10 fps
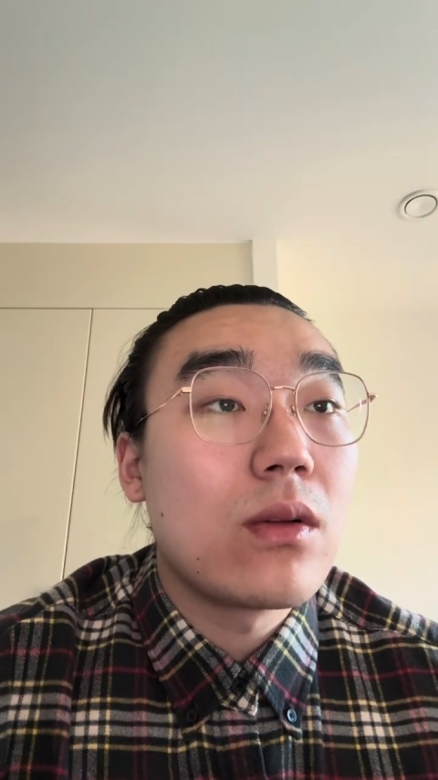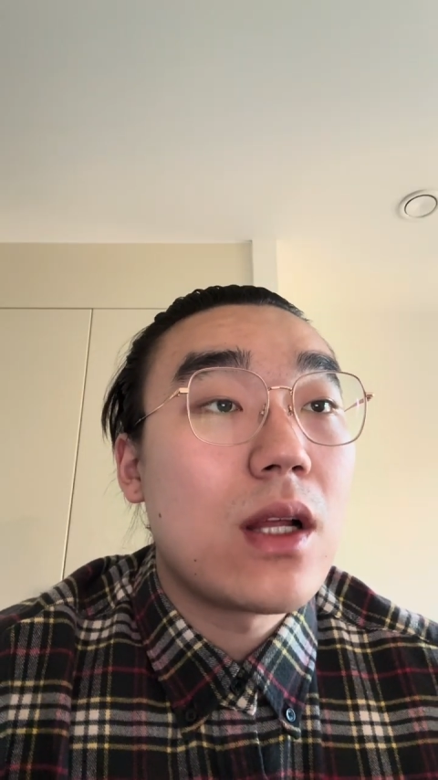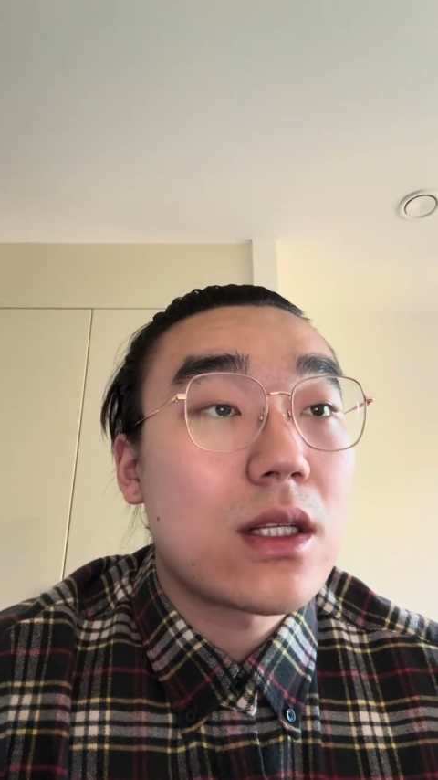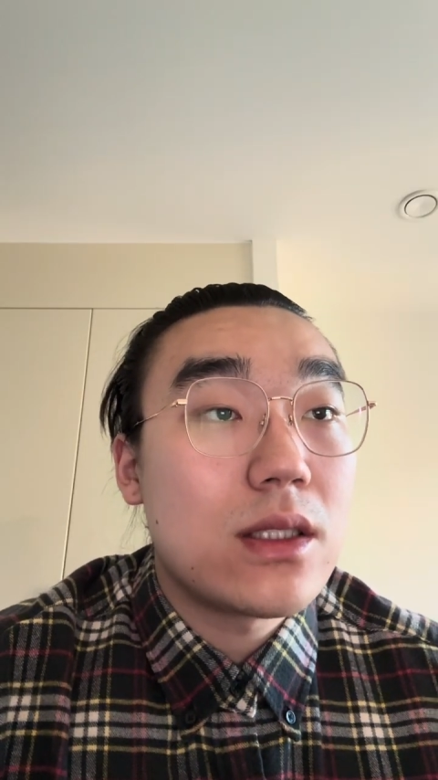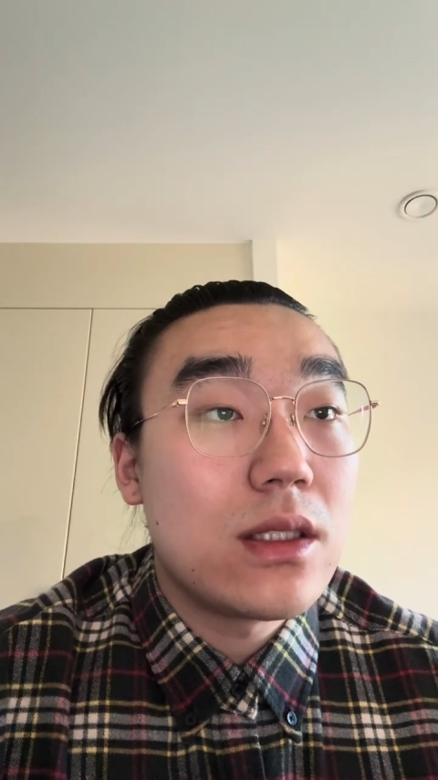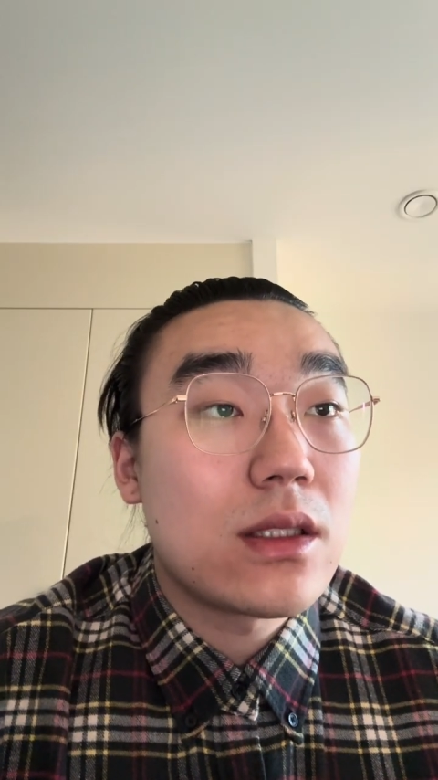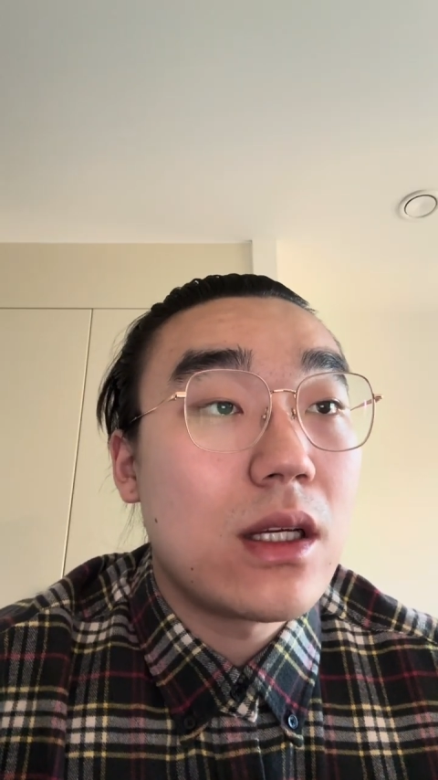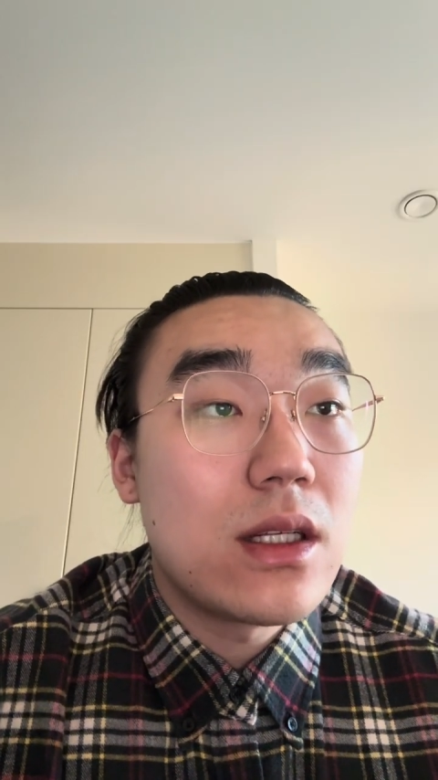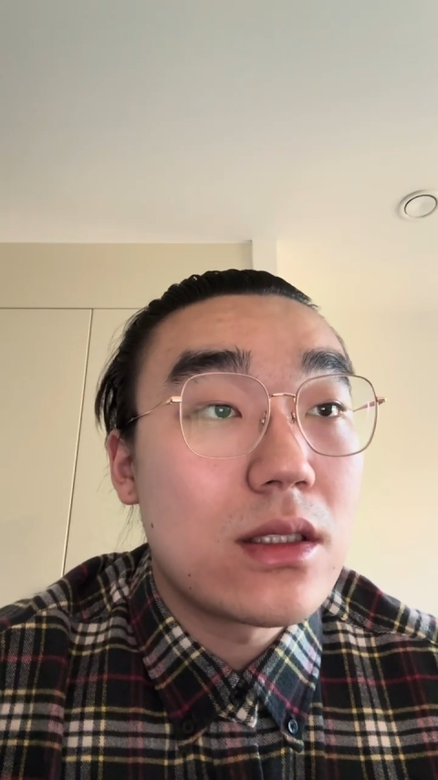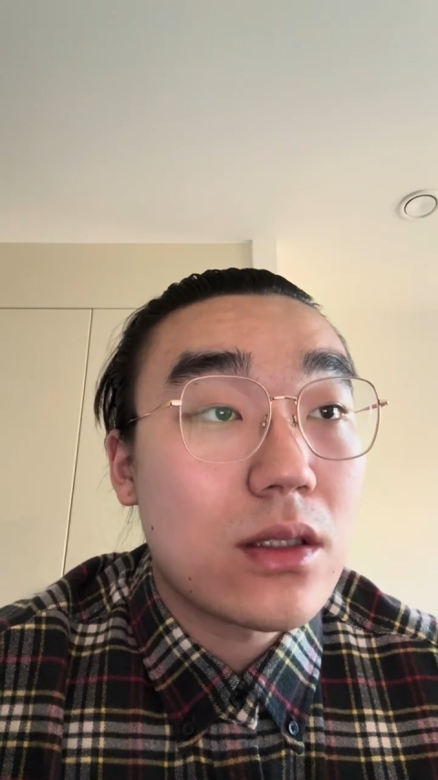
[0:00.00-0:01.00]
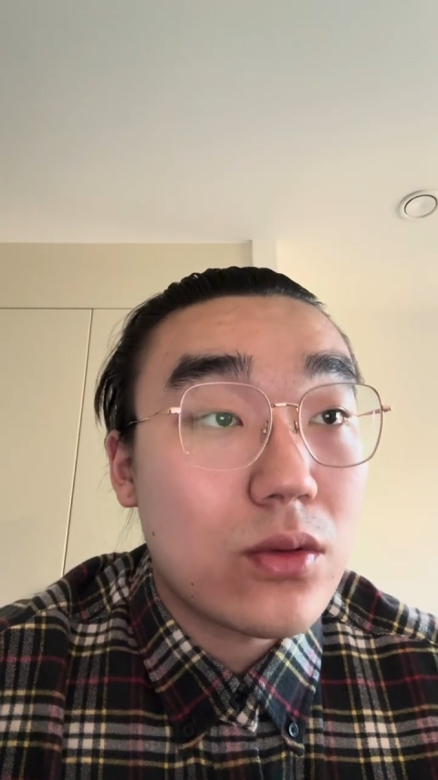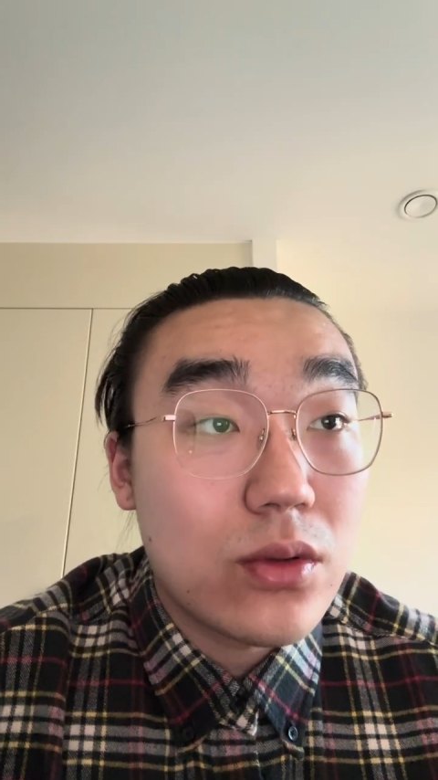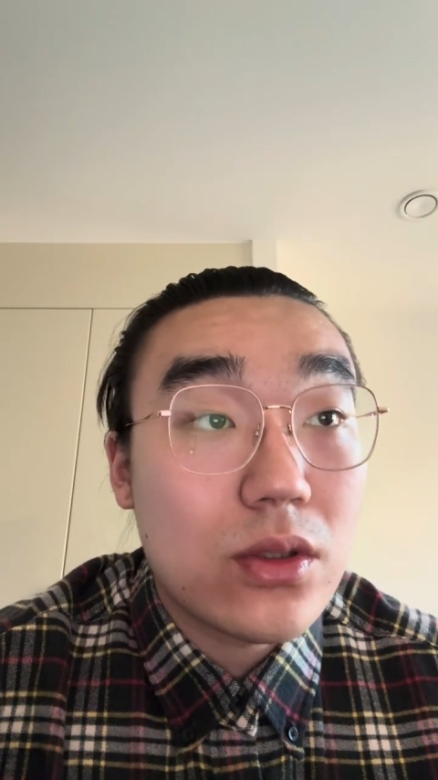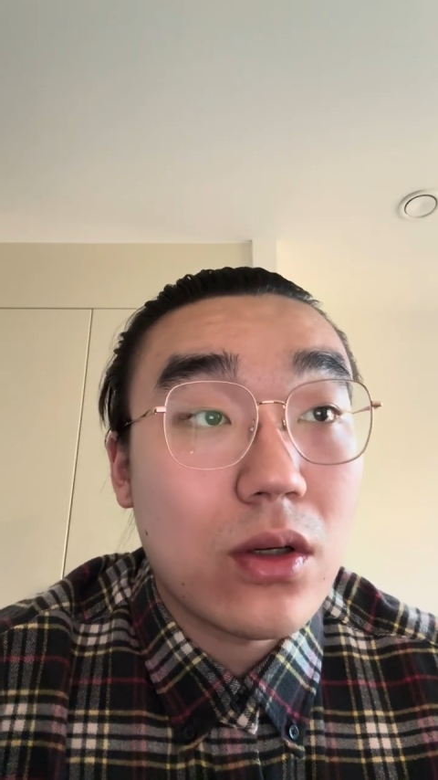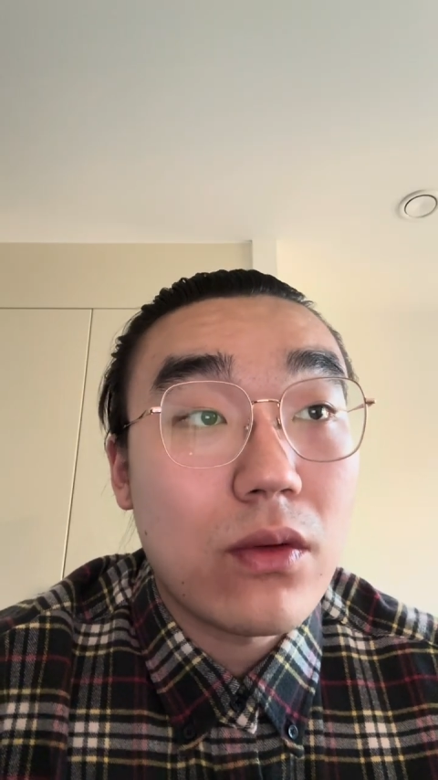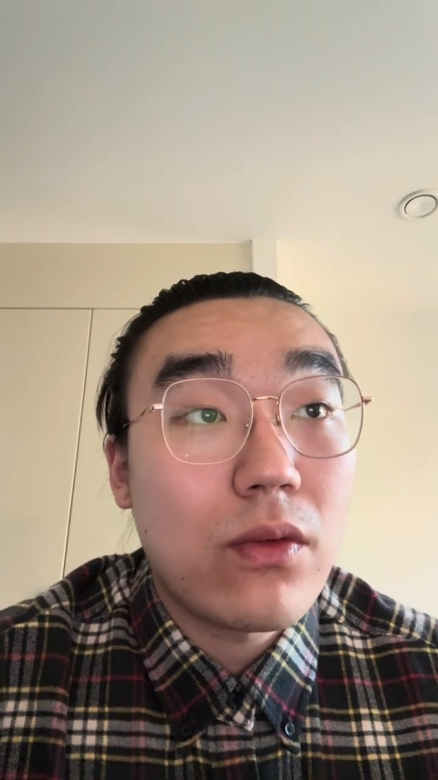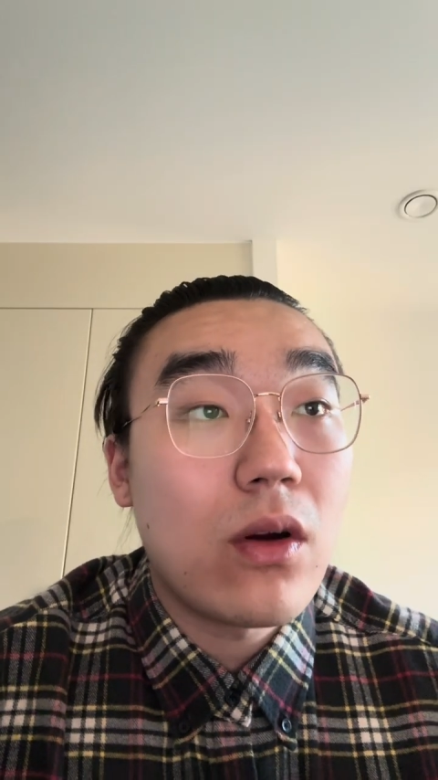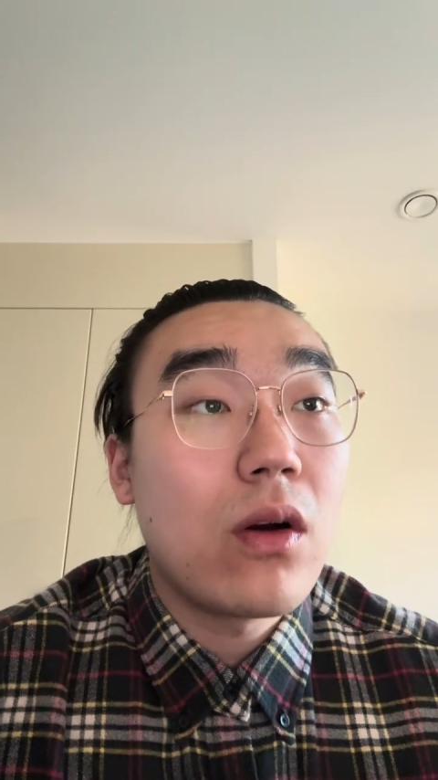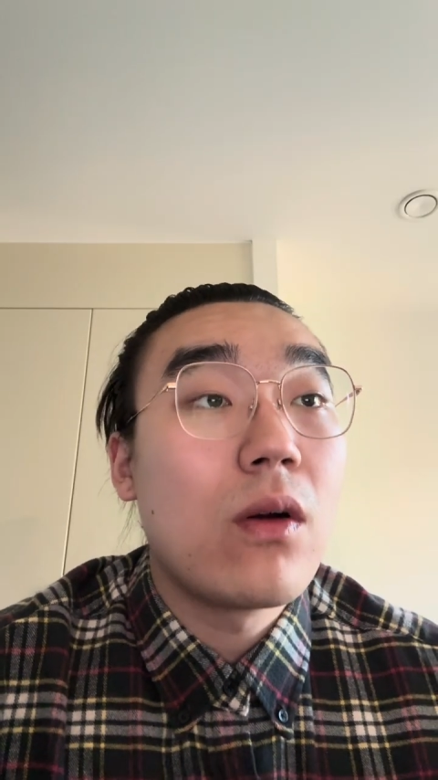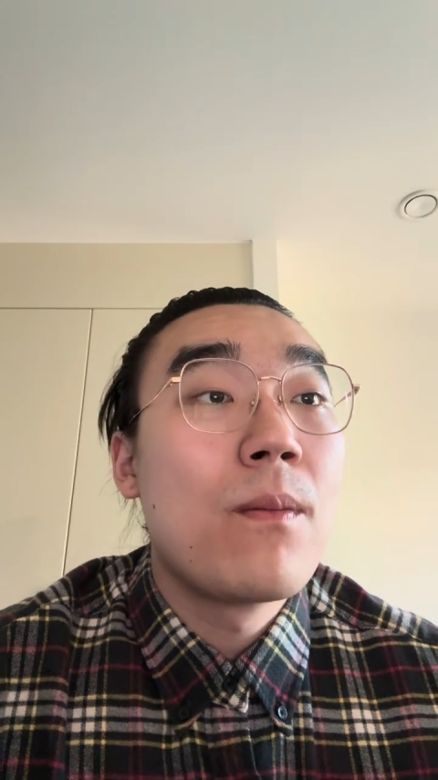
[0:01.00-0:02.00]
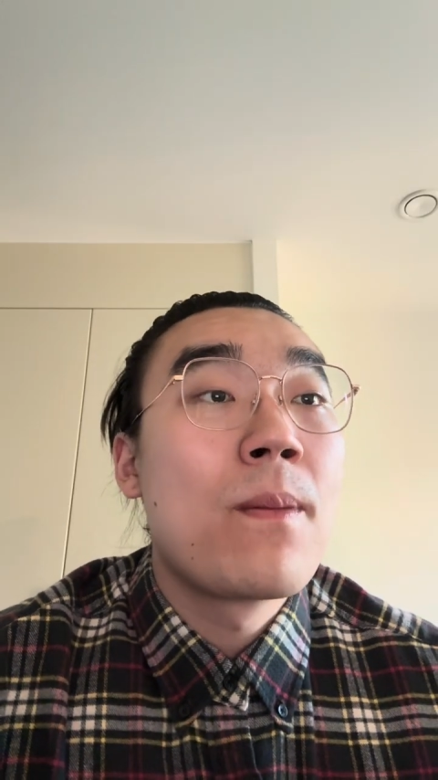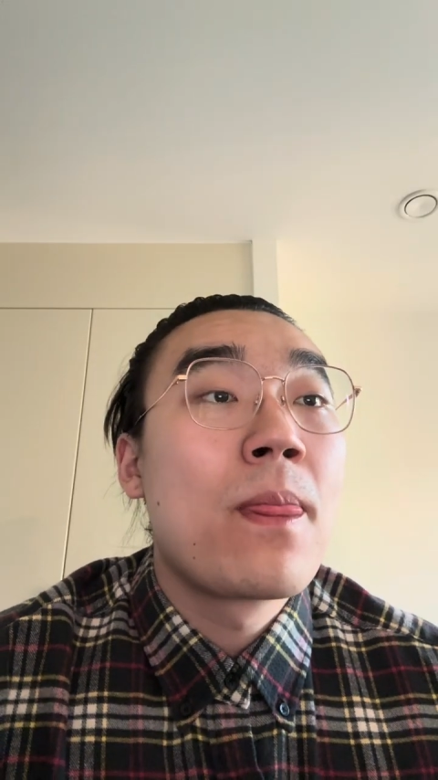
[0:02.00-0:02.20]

legacies is crucial for